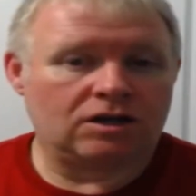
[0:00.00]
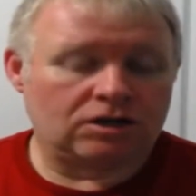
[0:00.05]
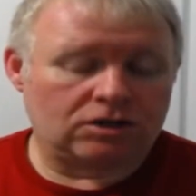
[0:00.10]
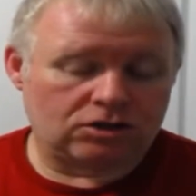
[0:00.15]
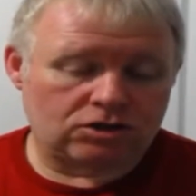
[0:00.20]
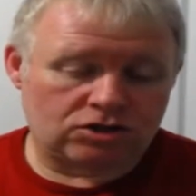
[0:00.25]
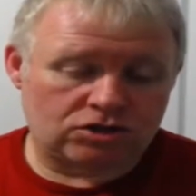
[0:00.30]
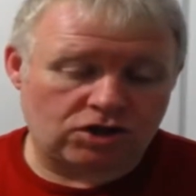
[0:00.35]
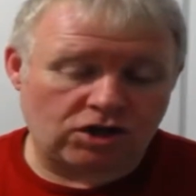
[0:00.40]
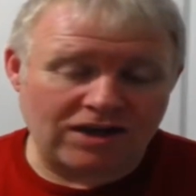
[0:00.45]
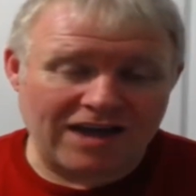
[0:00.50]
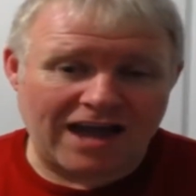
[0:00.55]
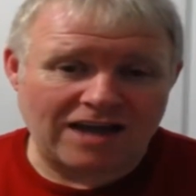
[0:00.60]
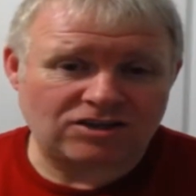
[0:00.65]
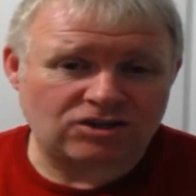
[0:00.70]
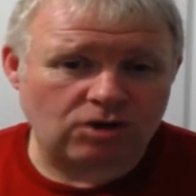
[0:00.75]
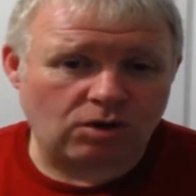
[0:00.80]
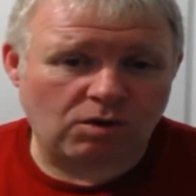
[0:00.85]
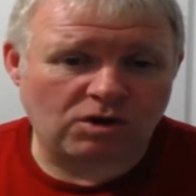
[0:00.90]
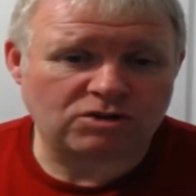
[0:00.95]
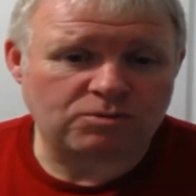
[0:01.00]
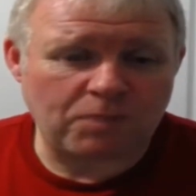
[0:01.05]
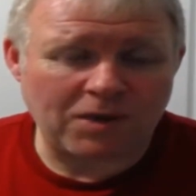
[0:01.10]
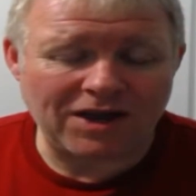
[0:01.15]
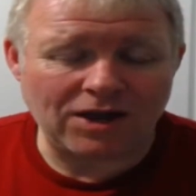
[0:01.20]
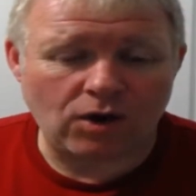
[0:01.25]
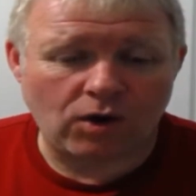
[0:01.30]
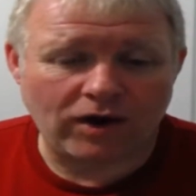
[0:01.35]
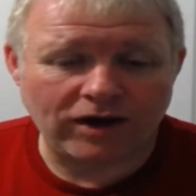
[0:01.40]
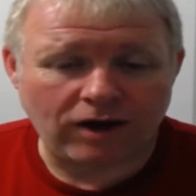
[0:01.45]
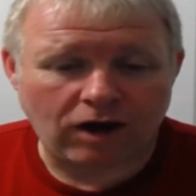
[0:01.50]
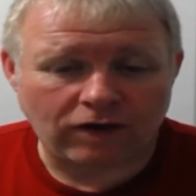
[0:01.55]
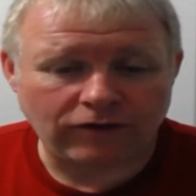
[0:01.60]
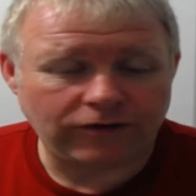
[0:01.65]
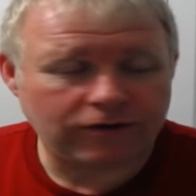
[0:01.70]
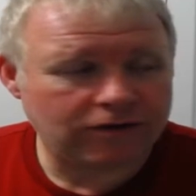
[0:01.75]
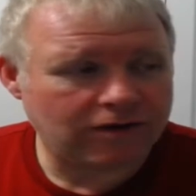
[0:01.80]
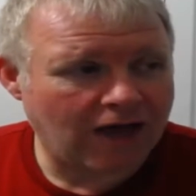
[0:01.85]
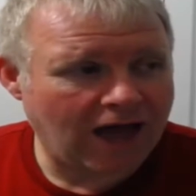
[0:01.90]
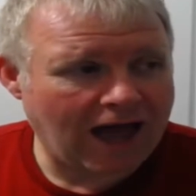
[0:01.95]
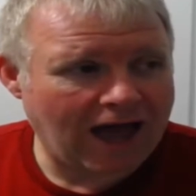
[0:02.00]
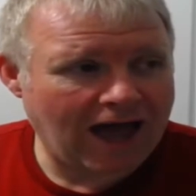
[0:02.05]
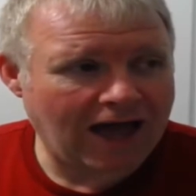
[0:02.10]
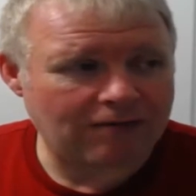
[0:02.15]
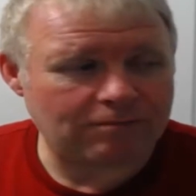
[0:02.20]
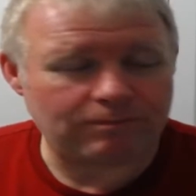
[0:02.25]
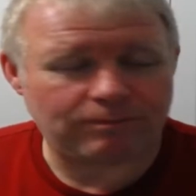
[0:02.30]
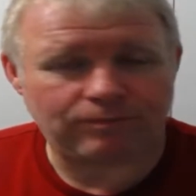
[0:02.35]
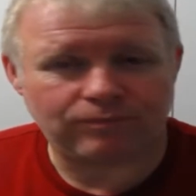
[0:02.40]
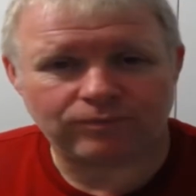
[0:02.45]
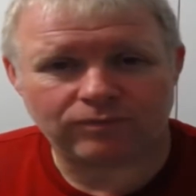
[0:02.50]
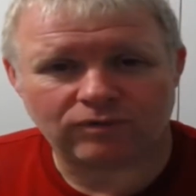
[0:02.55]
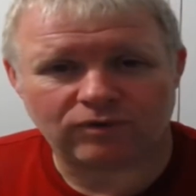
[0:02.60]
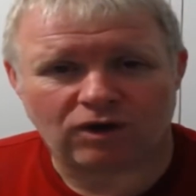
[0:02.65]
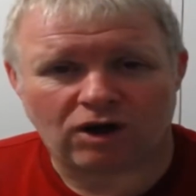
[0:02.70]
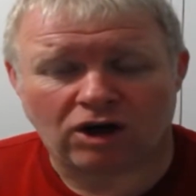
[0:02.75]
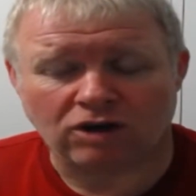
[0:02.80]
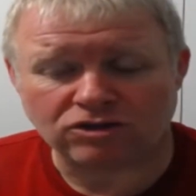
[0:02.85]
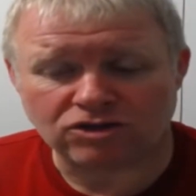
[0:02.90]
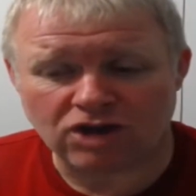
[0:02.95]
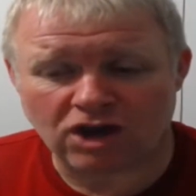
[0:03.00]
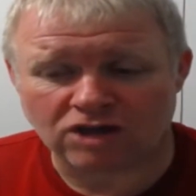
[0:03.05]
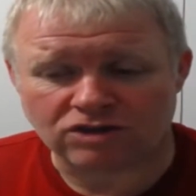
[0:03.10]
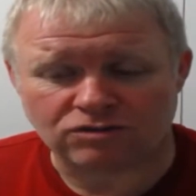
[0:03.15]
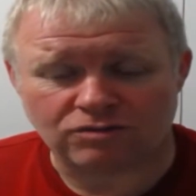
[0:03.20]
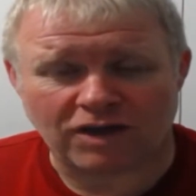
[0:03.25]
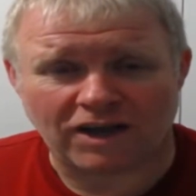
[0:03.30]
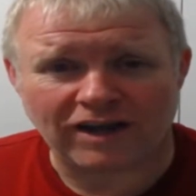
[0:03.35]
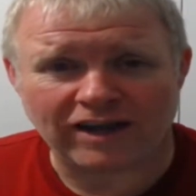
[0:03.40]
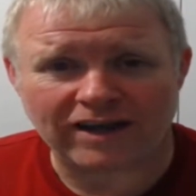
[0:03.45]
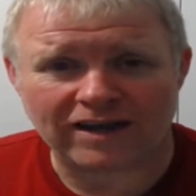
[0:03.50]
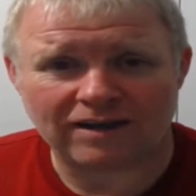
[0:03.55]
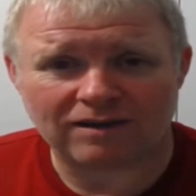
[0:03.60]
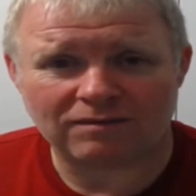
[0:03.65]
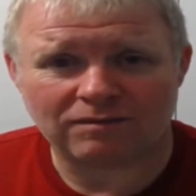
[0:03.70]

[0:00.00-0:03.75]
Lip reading: So what's been going on? All sorts really.